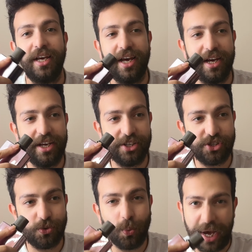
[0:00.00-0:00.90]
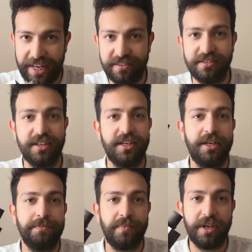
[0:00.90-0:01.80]
its weight
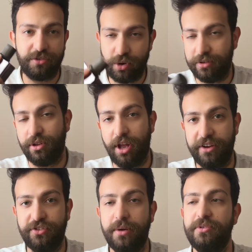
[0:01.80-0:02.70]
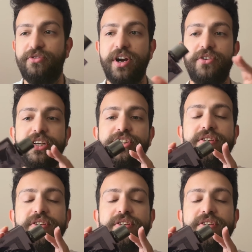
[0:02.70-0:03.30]
throughout the lifetime of the fragrance.